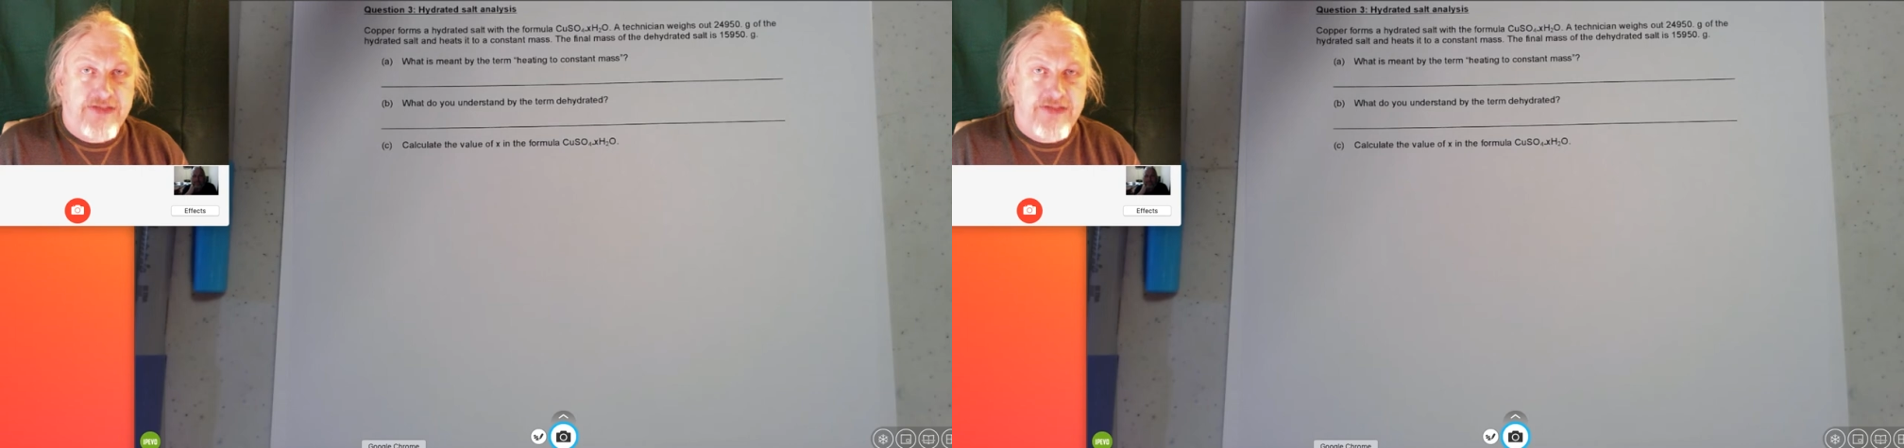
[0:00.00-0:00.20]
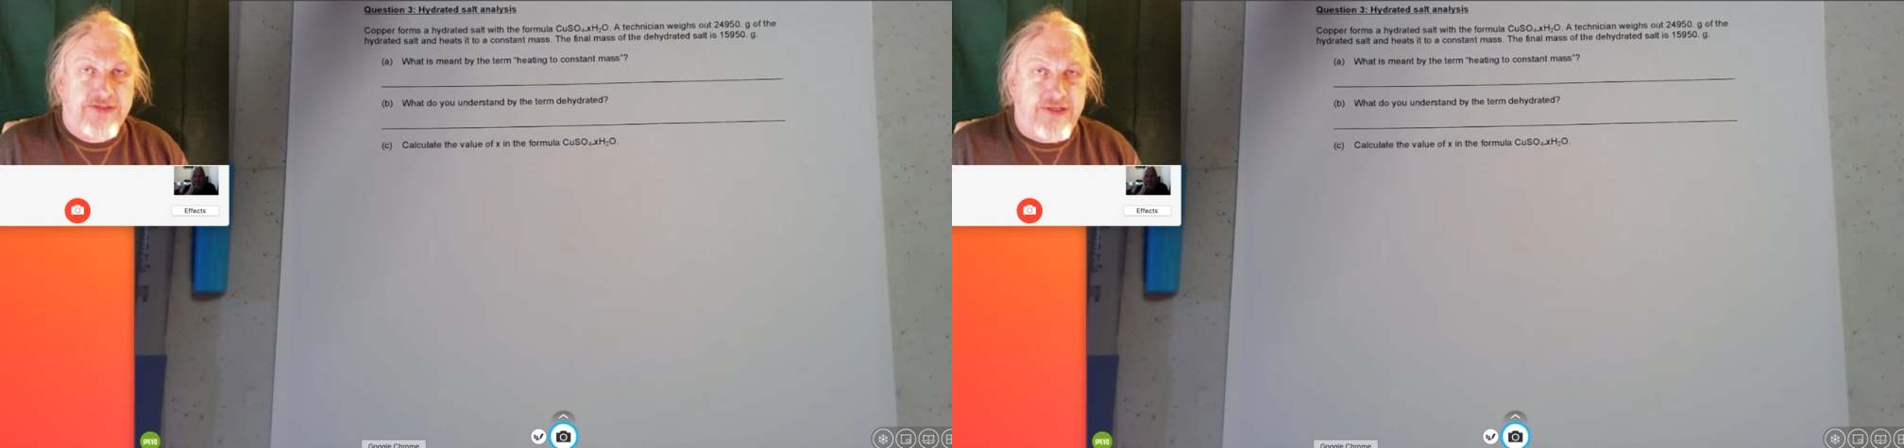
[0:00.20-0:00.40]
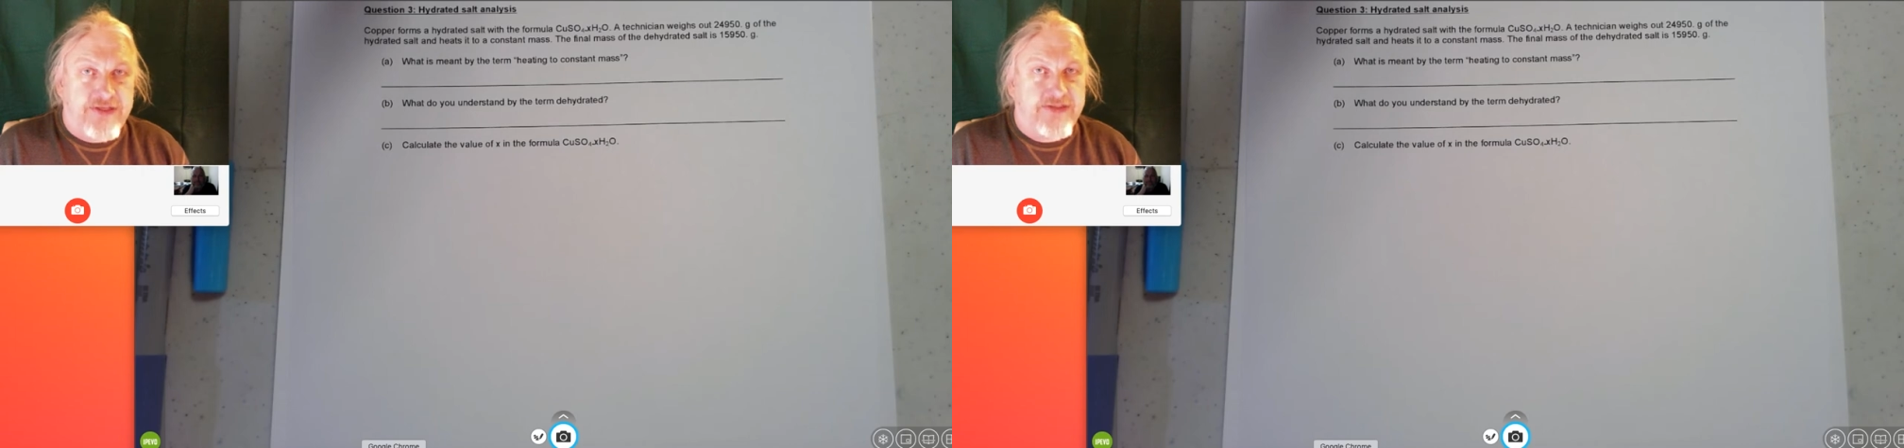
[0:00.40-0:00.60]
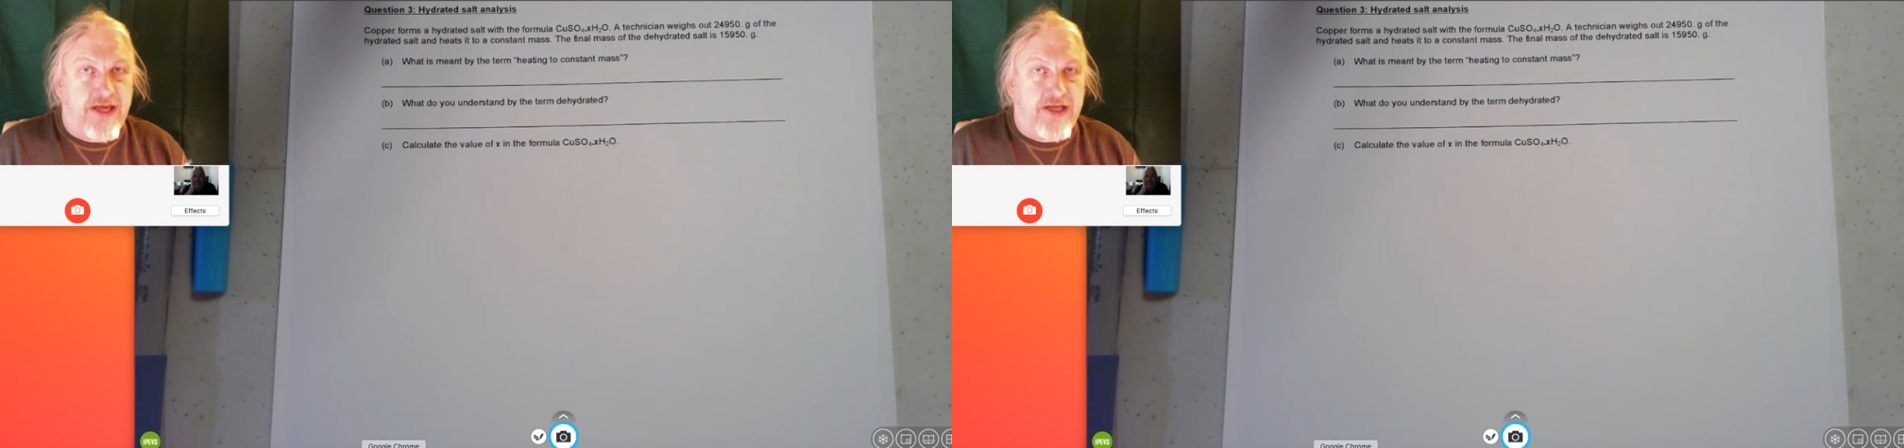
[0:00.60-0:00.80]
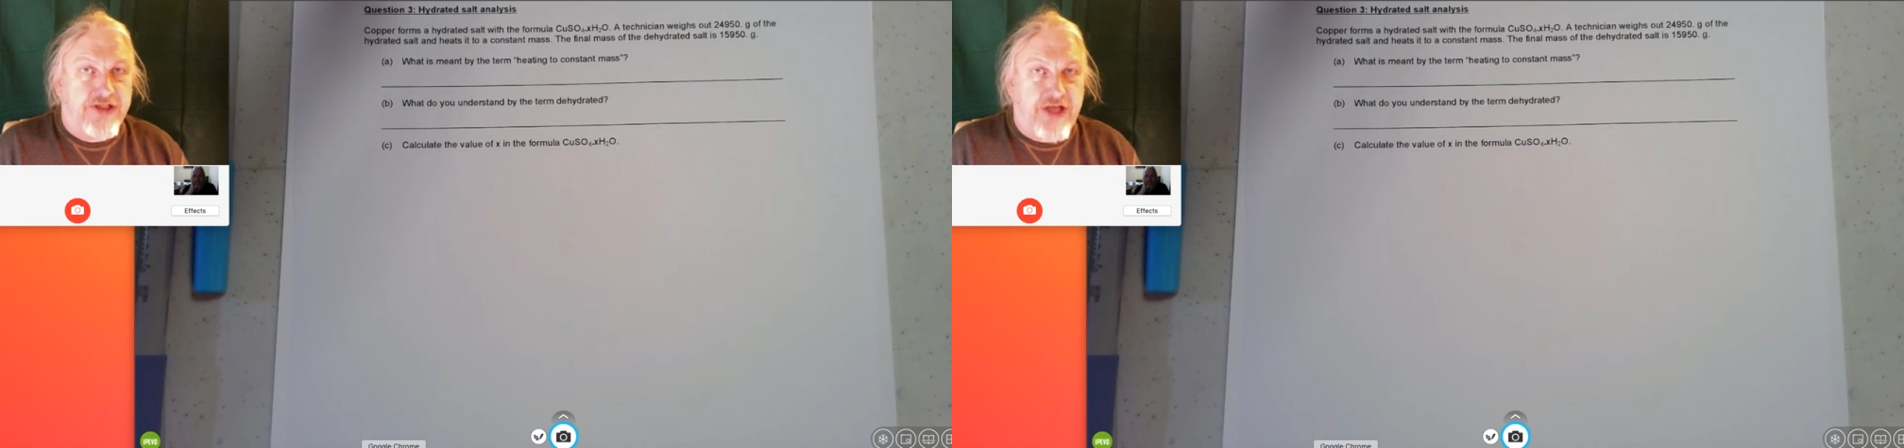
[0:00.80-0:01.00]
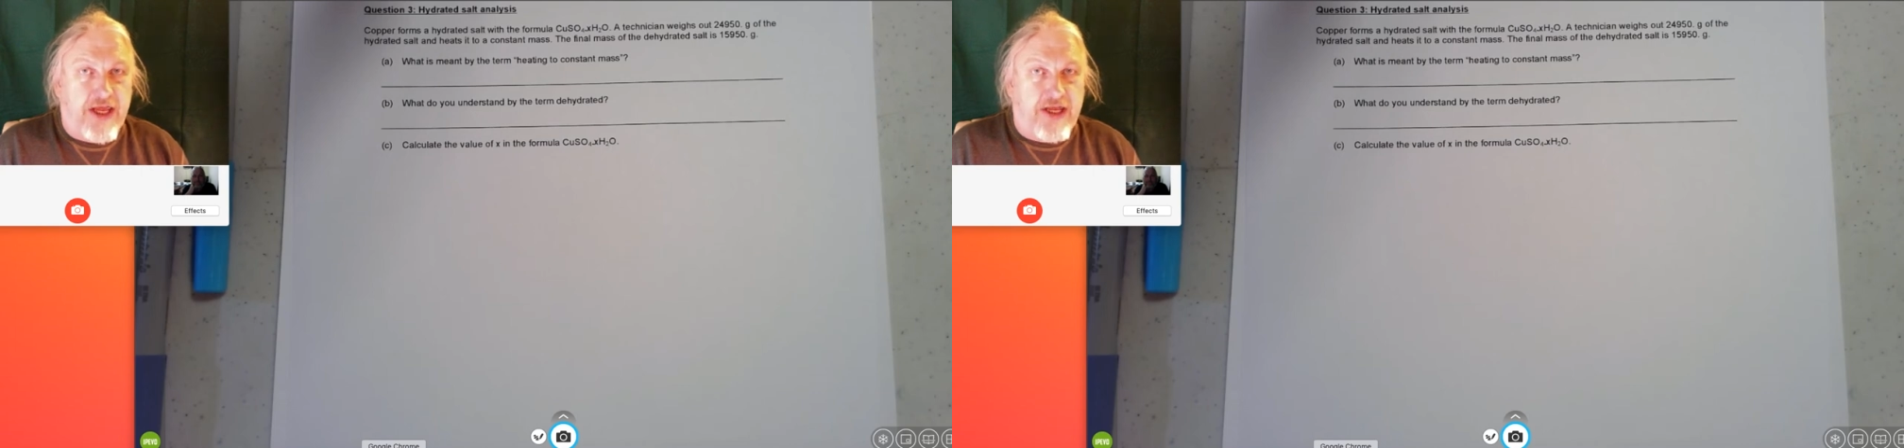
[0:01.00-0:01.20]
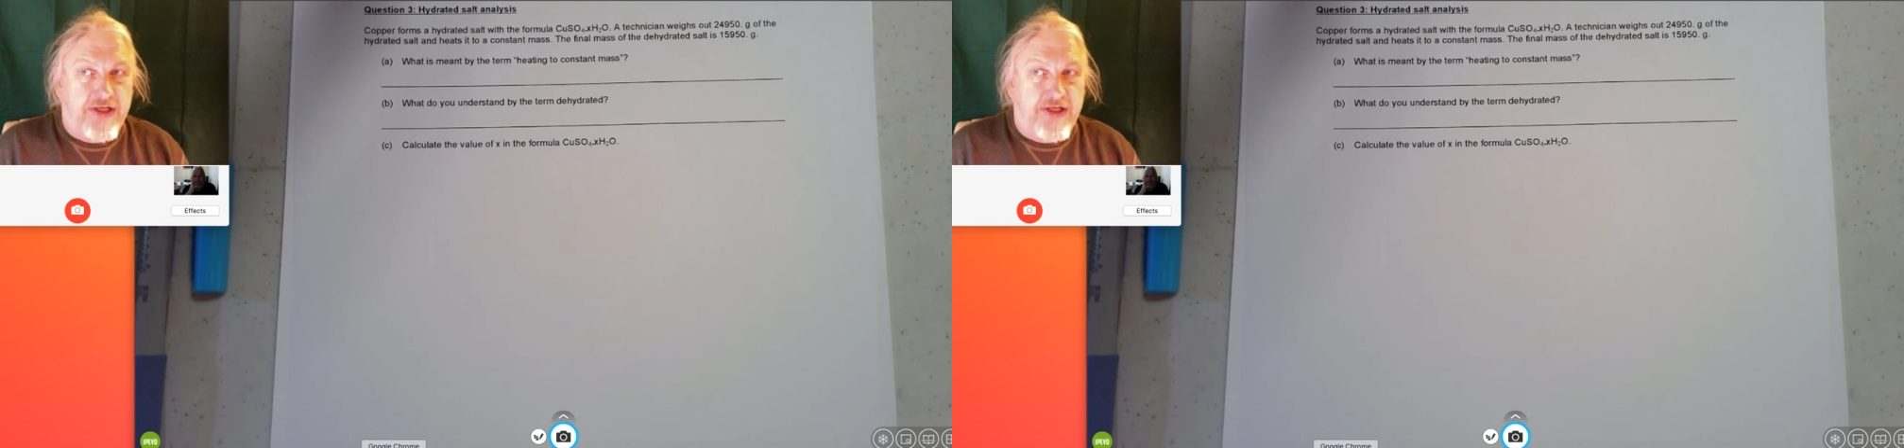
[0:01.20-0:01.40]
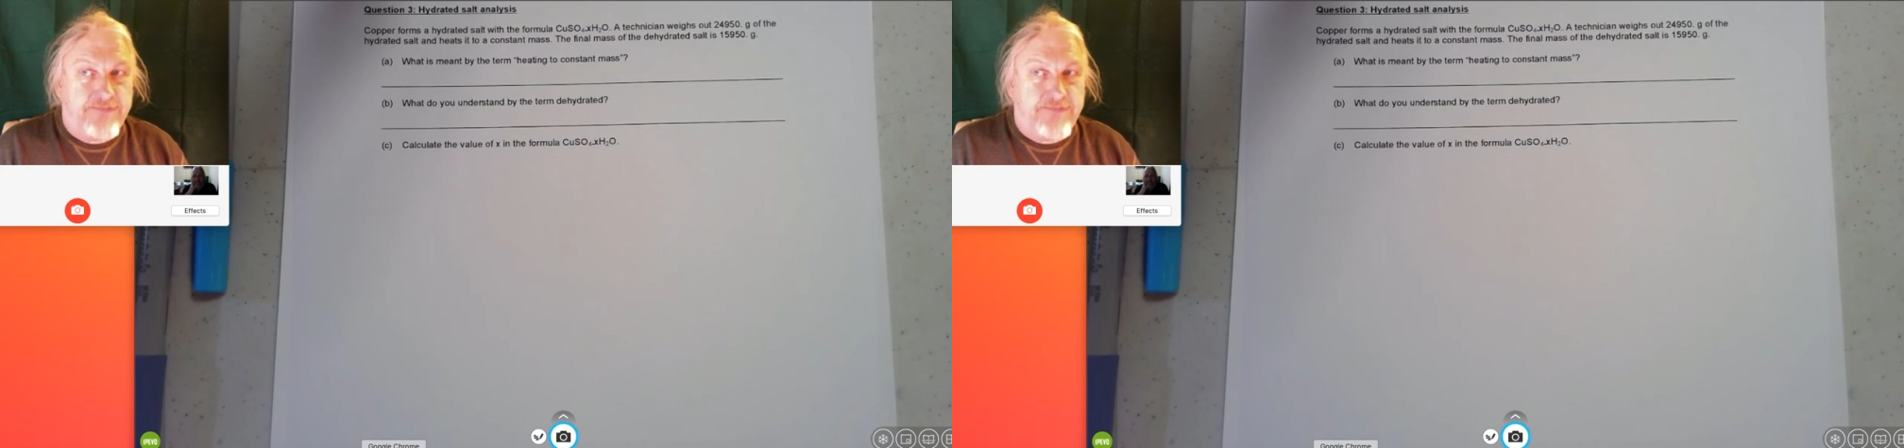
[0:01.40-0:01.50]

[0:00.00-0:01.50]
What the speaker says: does not change,